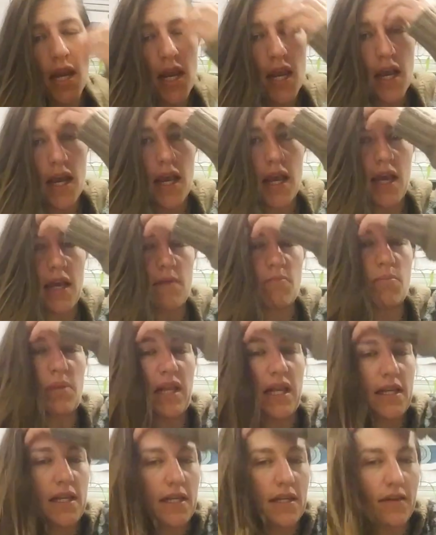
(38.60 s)
and
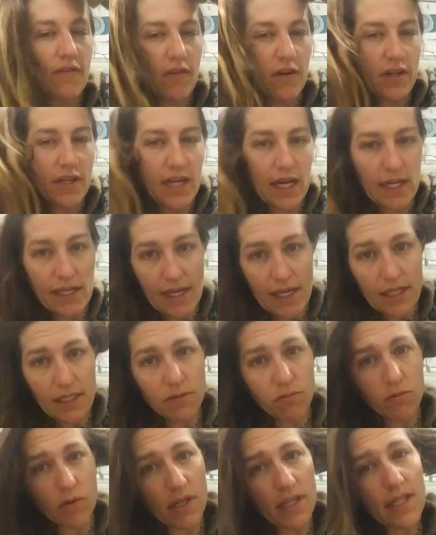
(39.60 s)
blended different techniques.
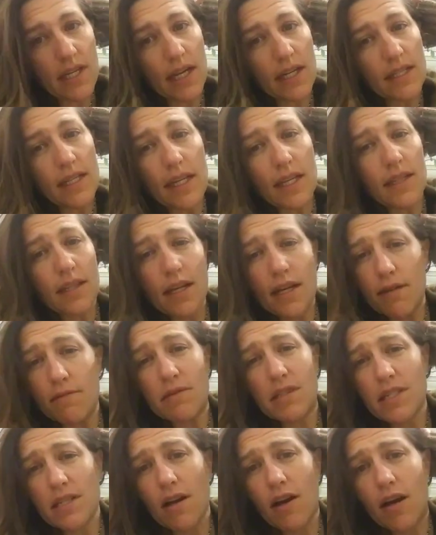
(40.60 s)
One technique that I
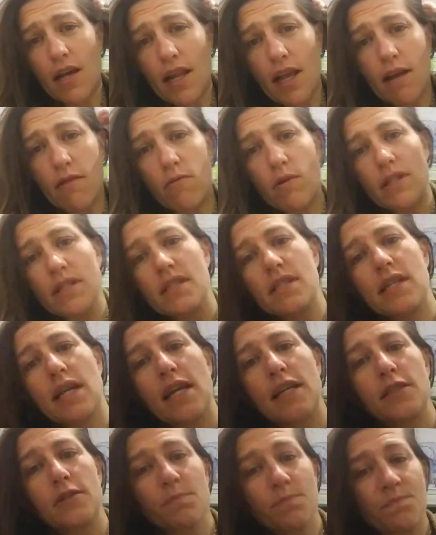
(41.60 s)
was taught at one
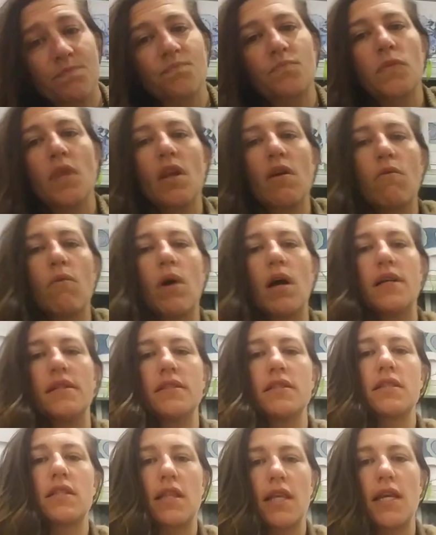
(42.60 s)
stage
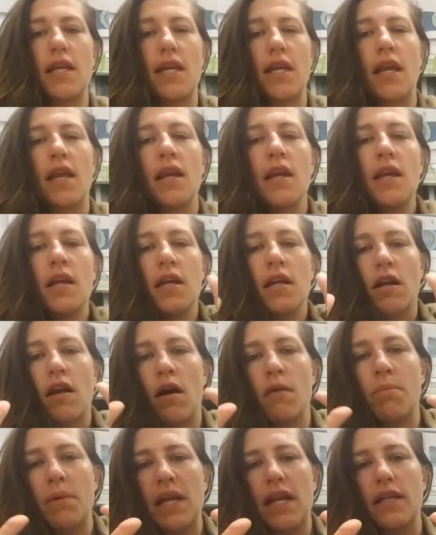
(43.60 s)
was the
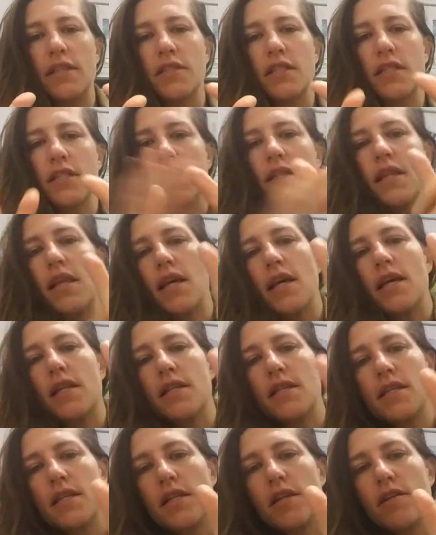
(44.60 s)
comprehension
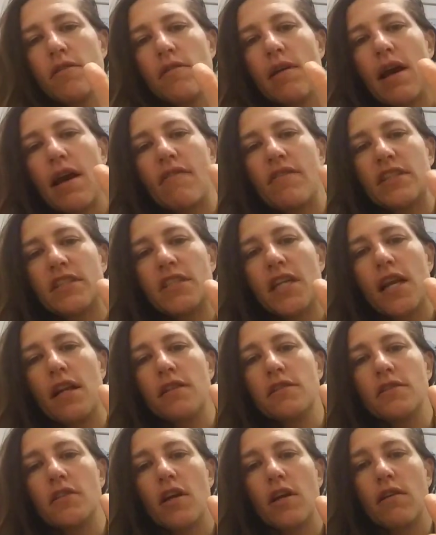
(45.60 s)
that you have a
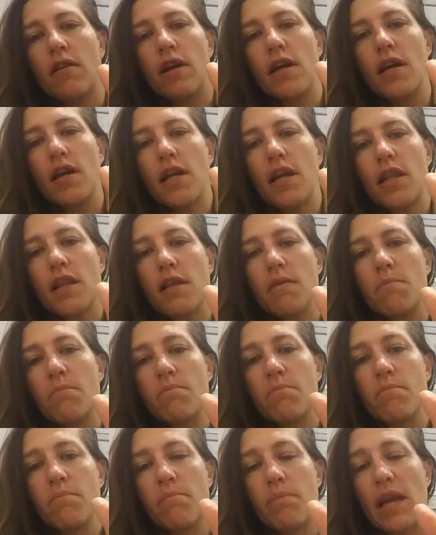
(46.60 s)
channel chakra in the
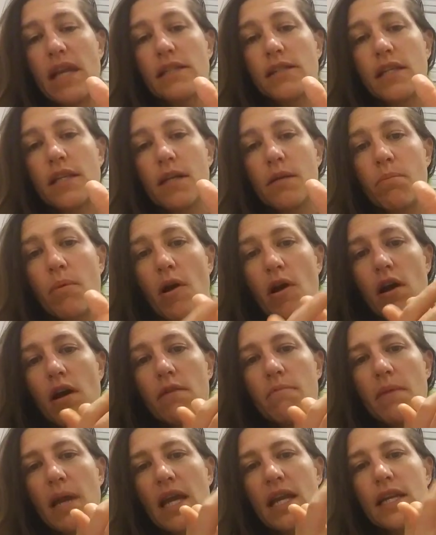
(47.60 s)
base of your
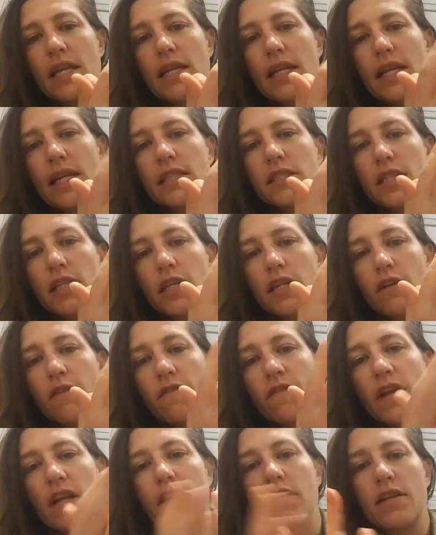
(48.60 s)
palm and in each of your
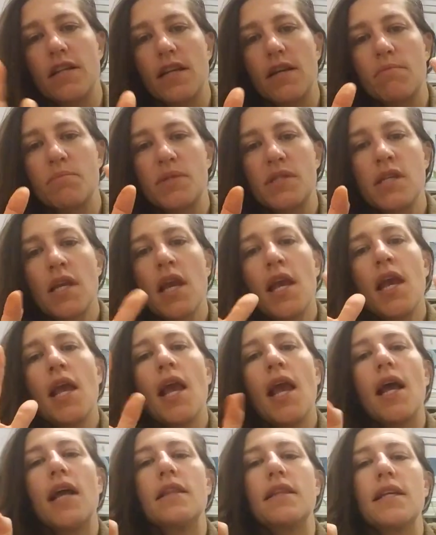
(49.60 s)
fingertips.
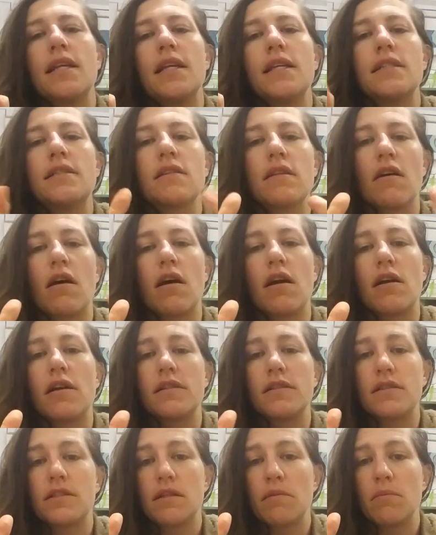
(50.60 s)
And these are
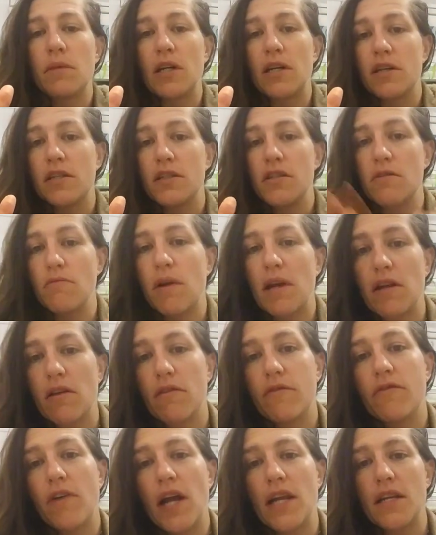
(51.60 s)
similar to what
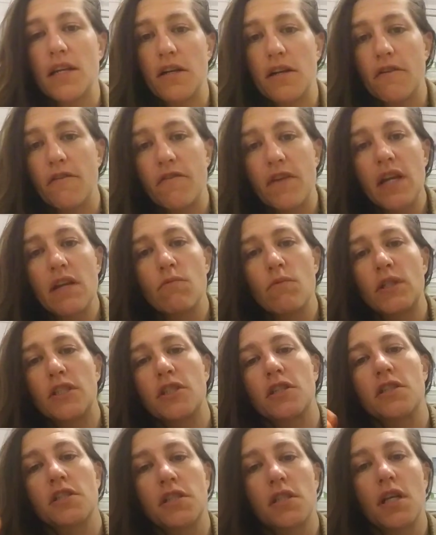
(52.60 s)
you'll find in your feet, which
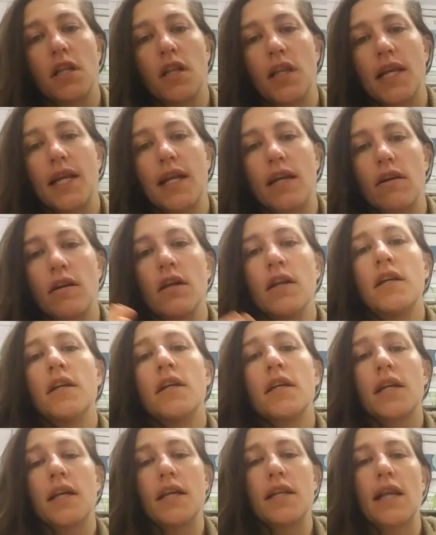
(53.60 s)
are just clear
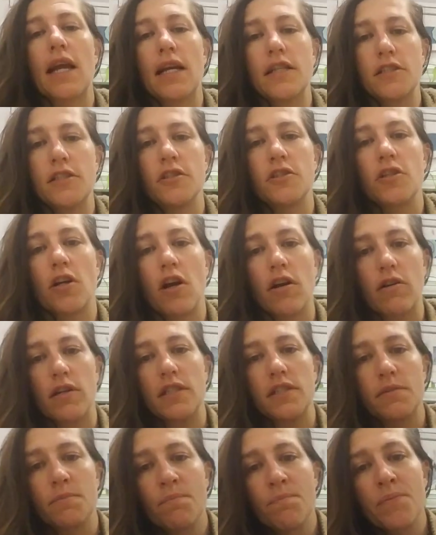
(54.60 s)
connection
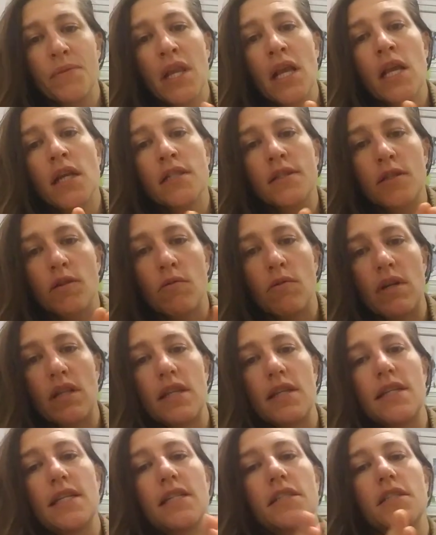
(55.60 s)
chakras. So one of
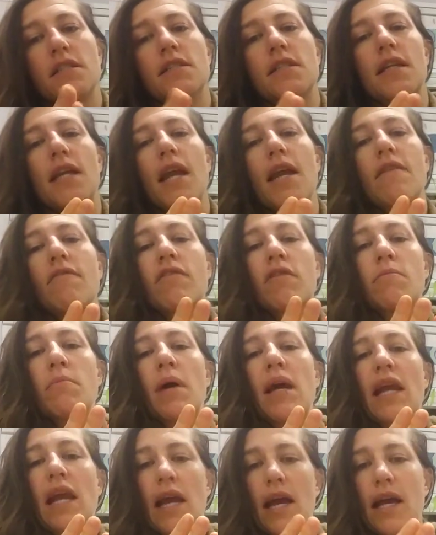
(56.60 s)
the teachings that came from
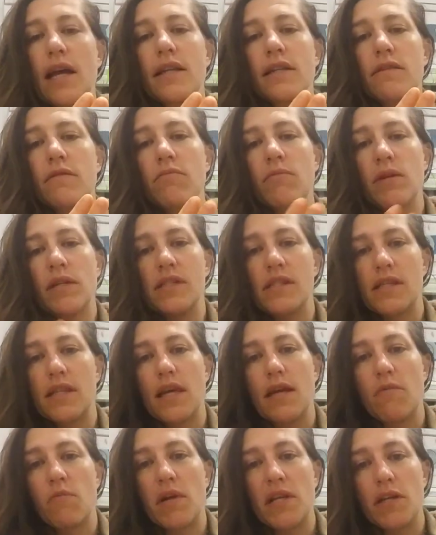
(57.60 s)
my aunt was
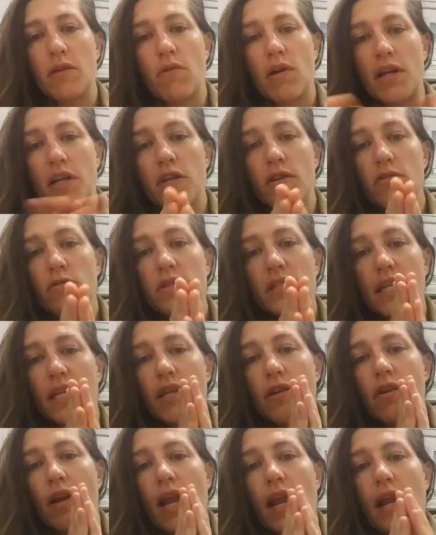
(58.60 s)
that when you are using
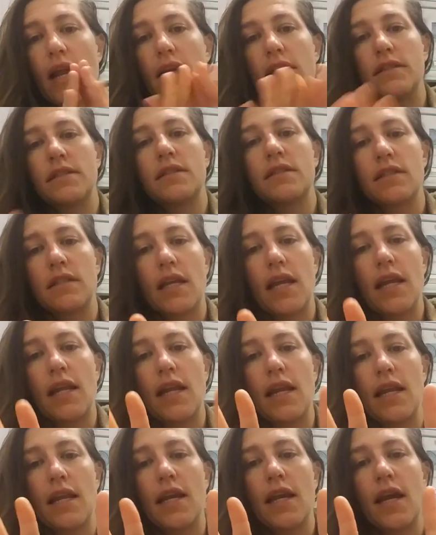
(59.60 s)
your hands in
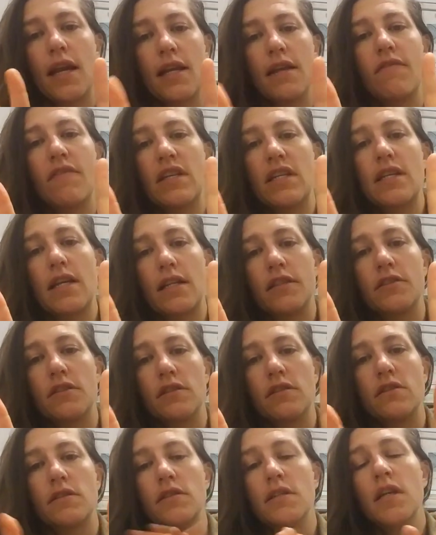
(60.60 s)
any kind of
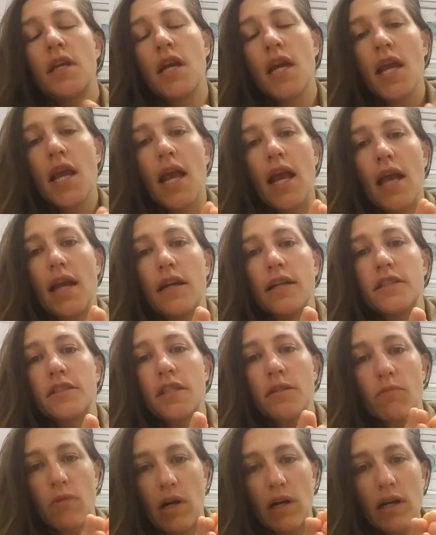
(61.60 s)
intentional
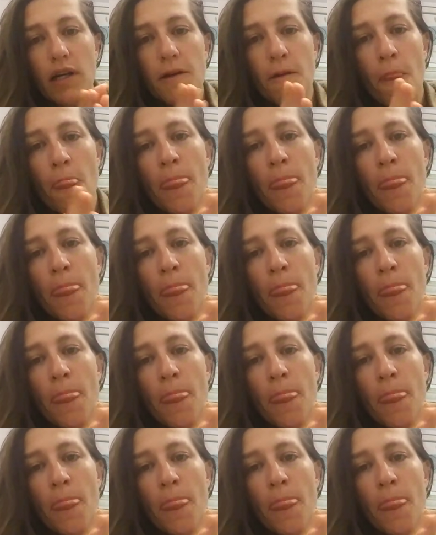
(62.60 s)
energy work,